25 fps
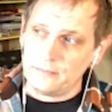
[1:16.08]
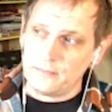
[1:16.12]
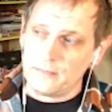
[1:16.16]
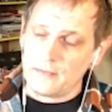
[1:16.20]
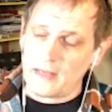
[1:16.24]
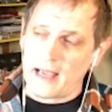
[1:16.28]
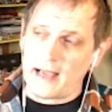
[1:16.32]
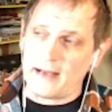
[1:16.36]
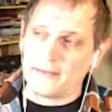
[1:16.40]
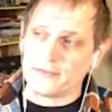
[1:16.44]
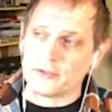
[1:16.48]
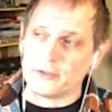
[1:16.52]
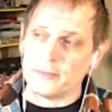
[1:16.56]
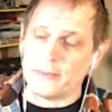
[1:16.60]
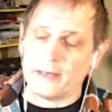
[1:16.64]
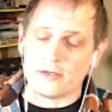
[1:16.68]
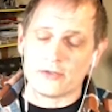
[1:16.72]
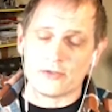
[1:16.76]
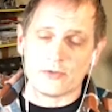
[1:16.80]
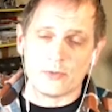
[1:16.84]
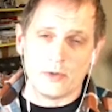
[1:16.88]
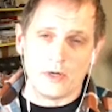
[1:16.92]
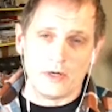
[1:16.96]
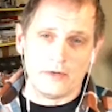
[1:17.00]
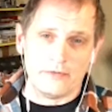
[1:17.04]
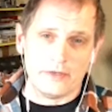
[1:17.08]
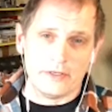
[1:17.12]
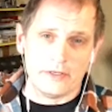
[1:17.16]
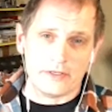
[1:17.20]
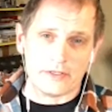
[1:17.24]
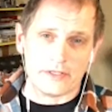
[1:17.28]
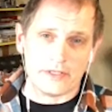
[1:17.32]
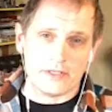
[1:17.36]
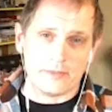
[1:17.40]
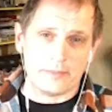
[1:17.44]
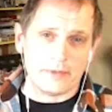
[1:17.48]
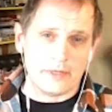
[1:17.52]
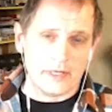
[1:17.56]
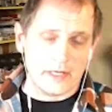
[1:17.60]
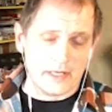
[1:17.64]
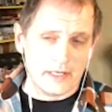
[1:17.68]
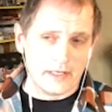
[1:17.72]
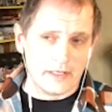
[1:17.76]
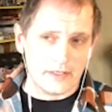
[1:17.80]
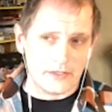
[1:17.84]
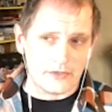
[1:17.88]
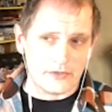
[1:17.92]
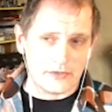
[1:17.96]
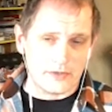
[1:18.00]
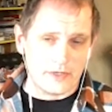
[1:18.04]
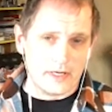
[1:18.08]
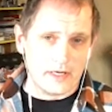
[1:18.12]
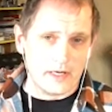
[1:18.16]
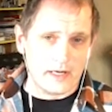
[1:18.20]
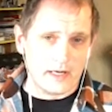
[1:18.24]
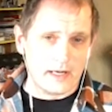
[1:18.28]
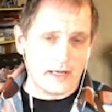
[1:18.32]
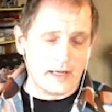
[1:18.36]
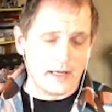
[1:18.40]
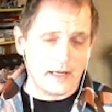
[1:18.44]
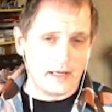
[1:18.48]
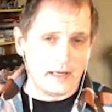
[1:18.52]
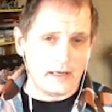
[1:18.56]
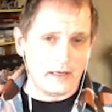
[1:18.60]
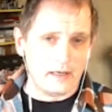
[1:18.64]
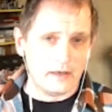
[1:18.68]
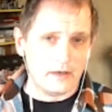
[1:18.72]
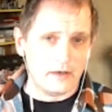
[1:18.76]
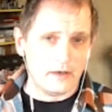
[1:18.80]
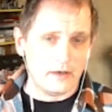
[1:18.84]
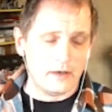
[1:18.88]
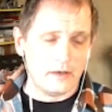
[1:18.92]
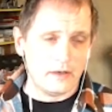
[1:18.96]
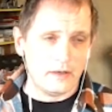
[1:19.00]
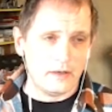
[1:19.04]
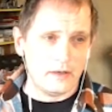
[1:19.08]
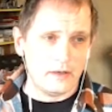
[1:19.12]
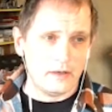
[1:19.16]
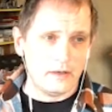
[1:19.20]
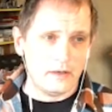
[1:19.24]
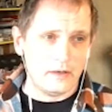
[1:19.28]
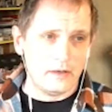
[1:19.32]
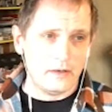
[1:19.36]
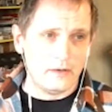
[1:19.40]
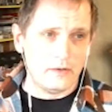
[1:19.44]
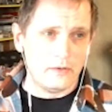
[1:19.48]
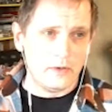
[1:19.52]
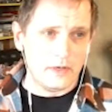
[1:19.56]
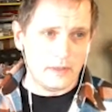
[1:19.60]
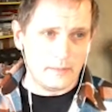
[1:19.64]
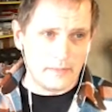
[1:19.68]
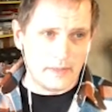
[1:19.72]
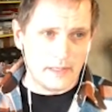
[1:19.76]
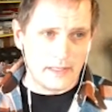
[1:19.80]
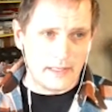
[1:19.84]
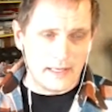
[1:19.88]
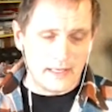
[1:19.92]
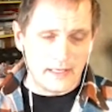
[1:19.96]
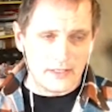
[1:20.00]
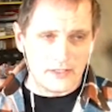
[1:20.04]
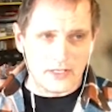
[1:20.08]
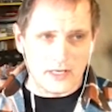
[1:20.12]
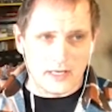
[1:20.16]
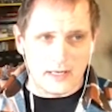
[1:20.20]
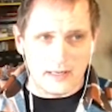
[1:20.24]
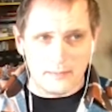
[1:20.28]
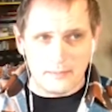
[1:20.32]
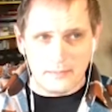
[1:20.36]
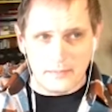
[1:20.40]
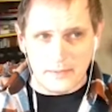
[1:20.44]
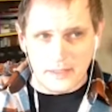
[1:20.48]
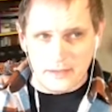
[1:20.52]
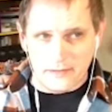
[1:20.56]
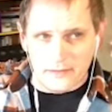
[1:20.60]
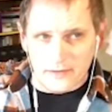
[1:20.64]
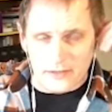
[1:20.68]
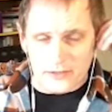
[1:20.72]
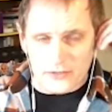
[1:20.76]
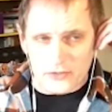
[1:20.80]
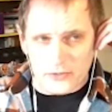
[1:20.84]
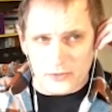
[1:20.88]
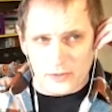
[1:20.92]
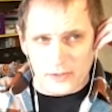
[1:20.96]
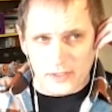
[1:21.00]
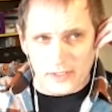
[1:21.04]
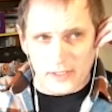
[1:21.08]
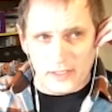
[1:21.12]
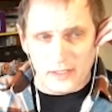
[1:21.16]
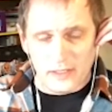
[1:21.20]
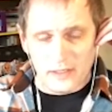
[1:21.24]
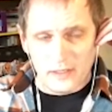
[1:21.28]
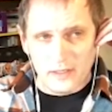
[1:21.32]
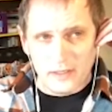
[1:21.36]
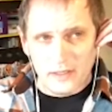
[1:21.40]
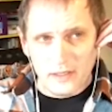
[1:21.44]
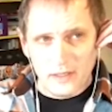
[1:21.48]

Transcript: after about 12 years in the printing industry, I quit my day job eventually.